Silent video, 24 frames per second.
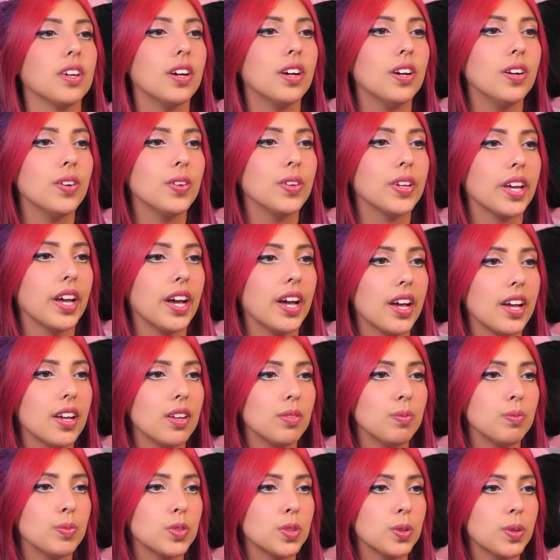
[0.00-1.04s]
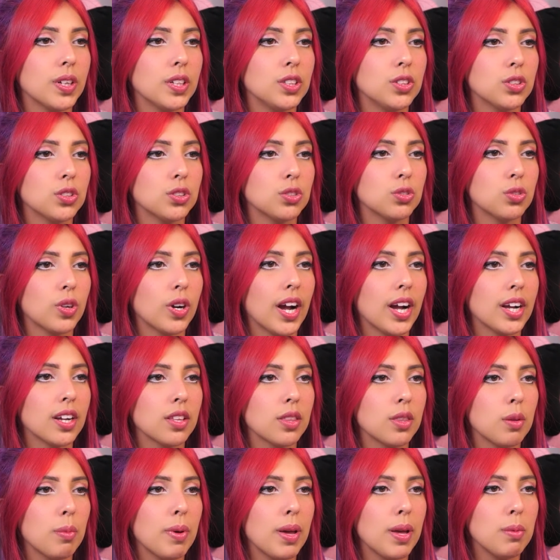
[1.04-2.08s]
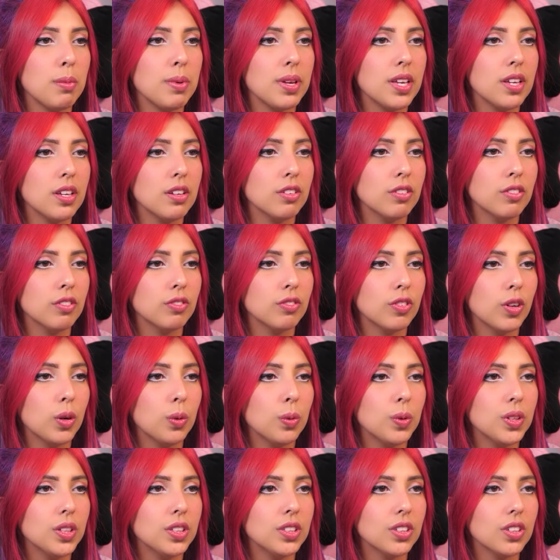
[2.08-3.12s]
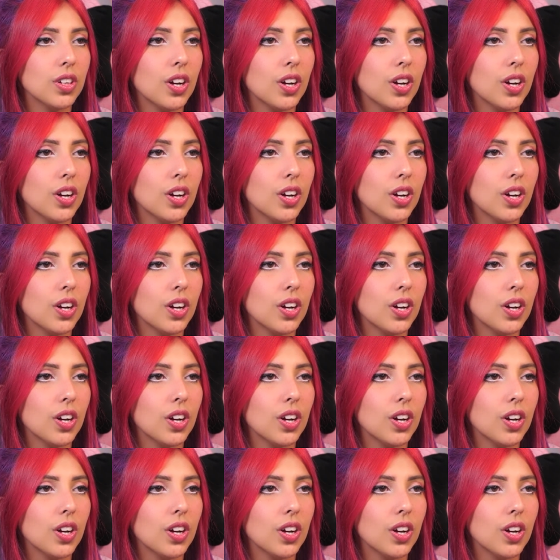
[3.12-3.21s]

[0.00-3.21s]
Okay, do I just drag the baby forward?